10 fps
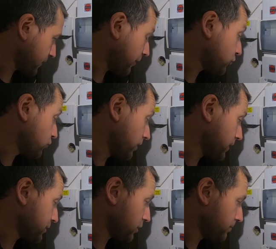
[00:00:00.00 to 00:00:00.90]
I've just
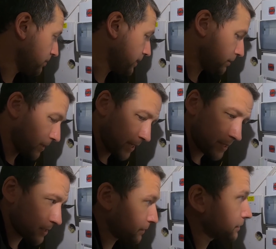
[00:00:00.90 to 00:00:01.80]
realised I've got to put metal
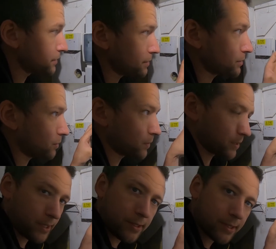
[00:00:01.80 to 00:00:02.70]
blanks in because it's got one
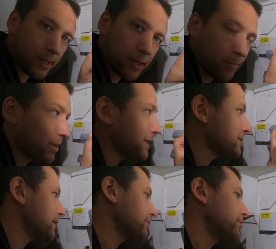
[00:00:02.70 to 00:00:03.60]
of these
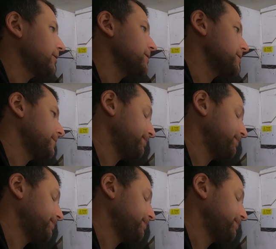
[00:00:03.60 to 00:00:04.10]
plastic fronts.